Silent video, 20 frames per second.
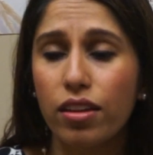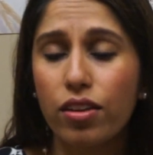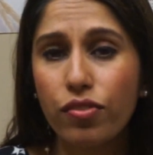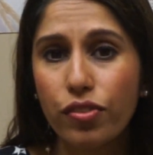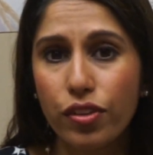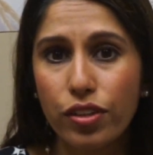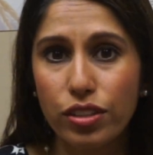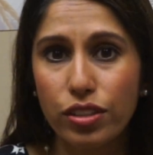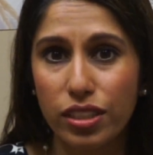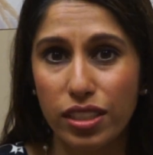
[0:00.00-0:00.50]

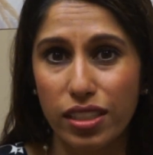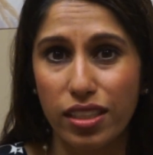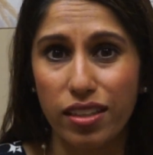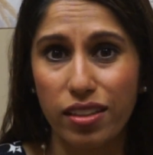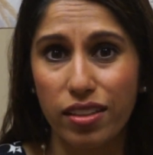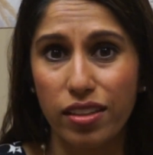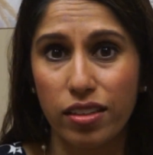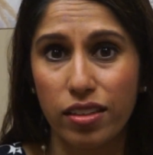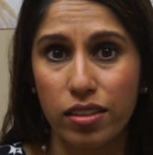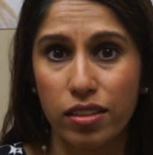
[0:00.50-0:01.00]
If you're
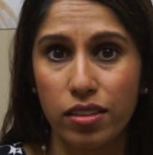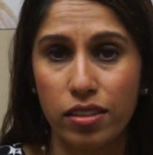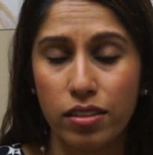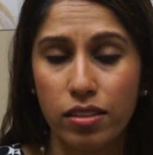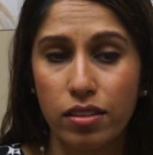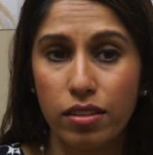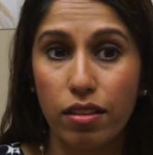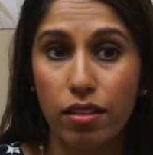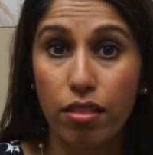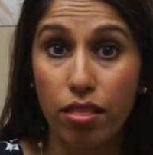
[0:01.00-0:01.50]
sitting
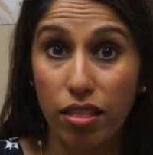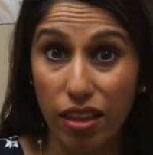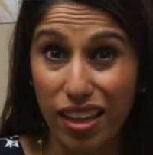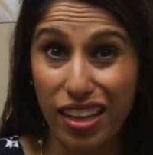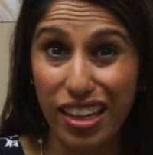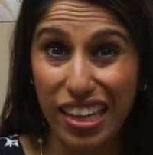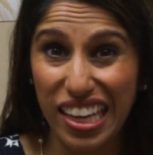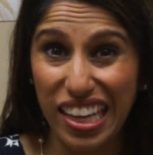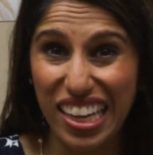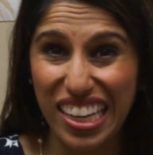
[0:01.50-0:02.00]
there
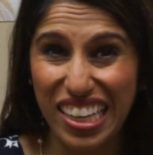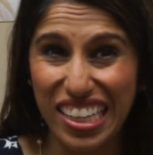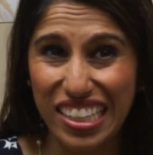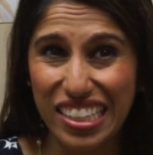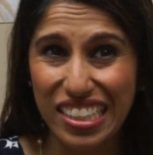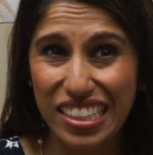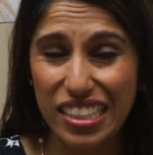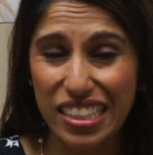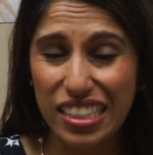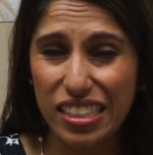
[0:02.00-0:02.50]
thinking,
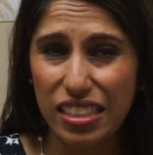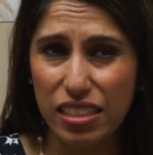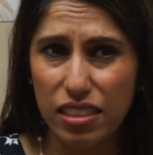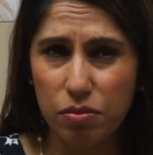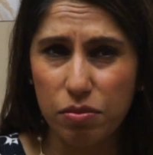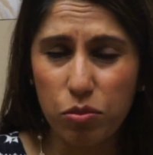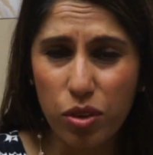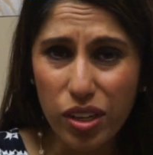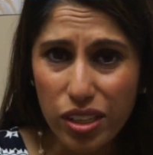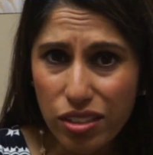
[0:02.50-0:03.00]

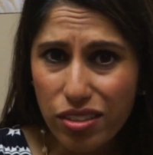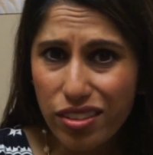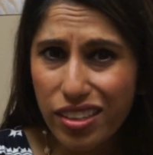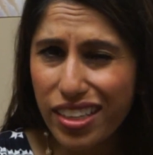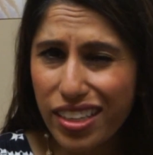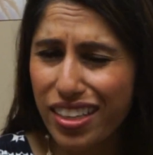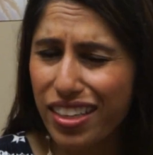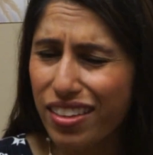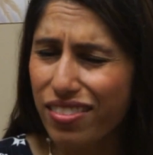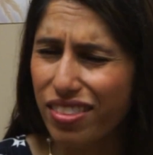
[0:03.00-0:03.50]
I'm
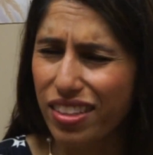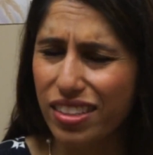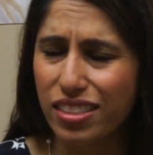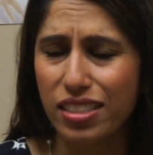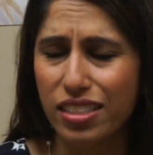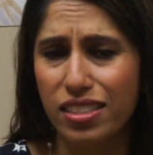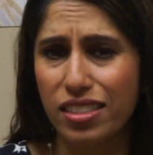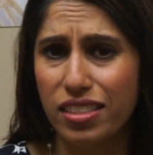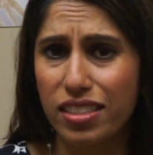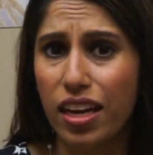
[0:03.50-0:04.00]
wondering if
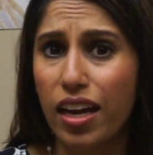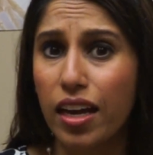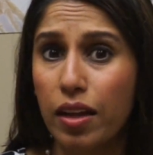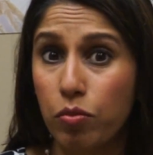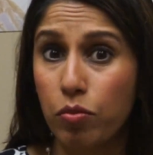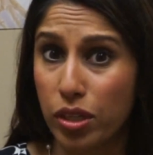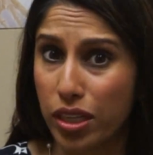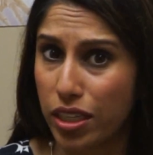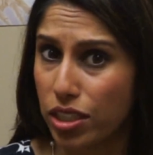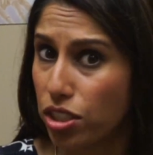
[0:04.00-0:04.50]
this is a
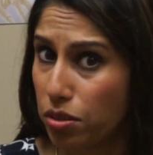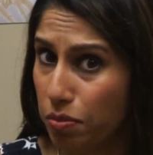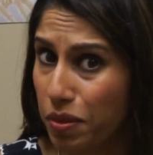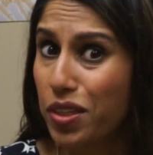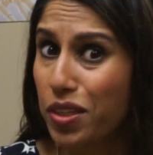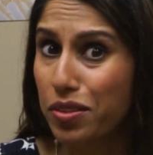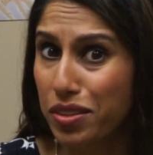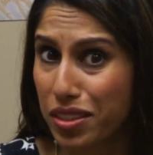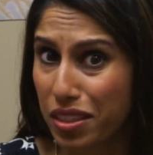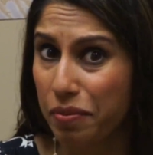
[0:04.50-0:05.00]
time when I should be
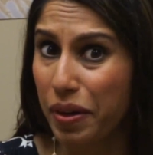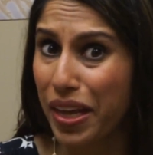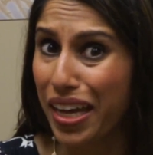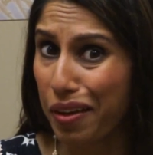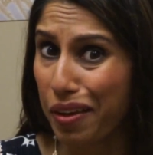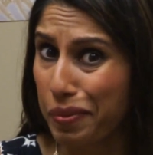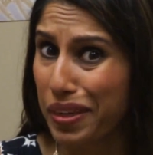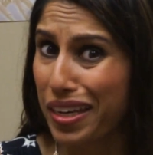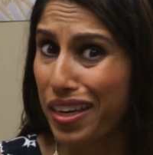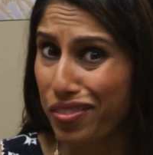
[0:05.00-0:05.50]
using my
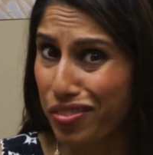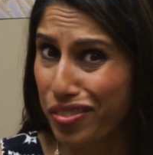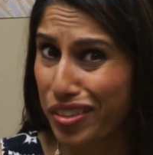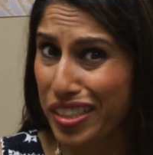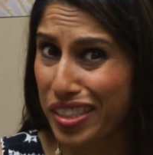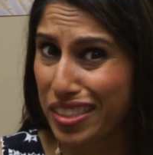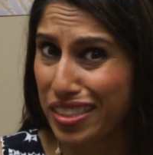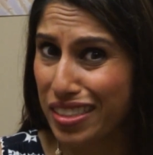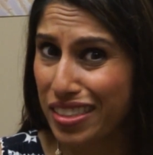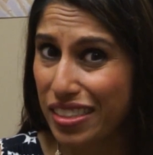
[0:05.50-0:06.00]

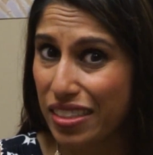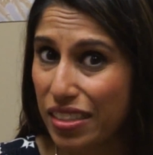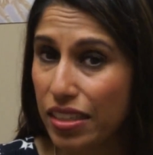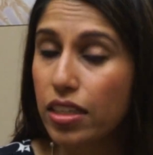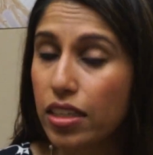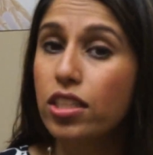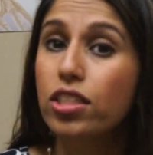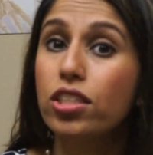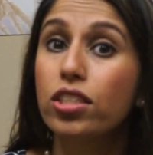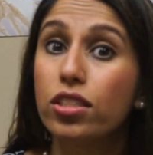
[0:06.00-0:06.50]
epinephrine,
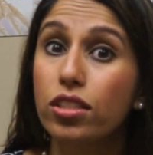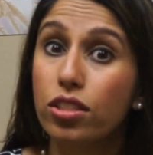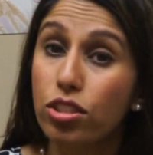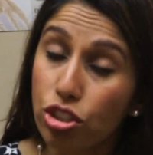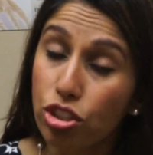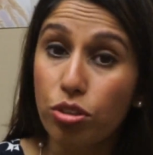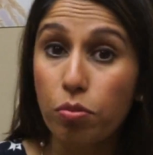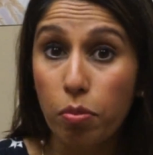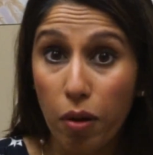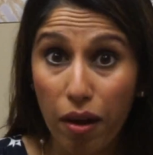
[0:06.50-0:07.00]
you
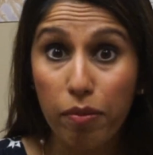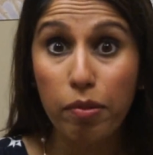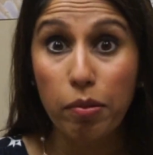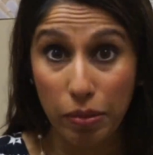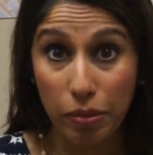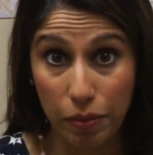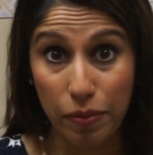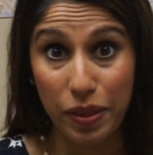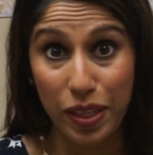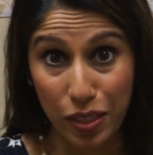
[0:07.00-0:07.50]
should
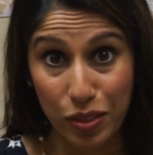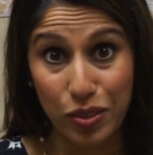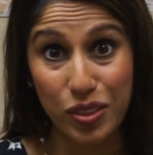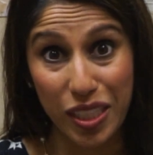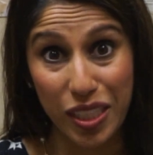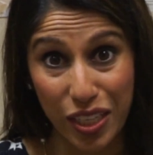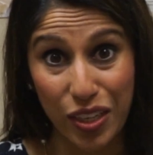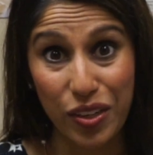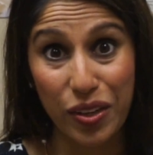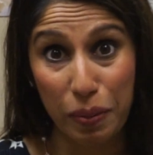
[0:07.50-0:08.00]
probably be
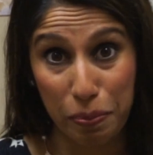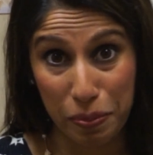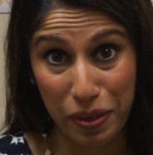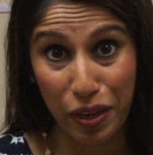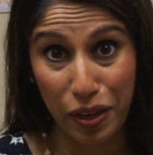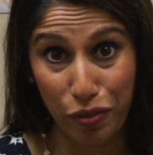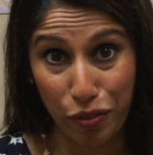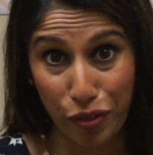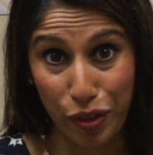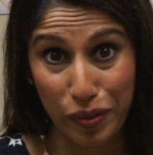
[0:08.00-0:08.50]
using your
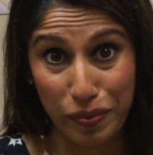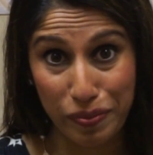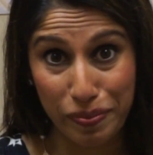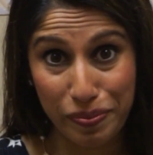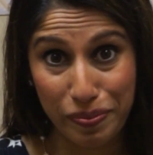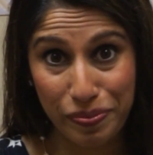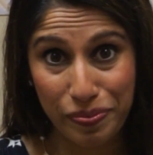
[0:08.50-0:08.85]
epinephrine.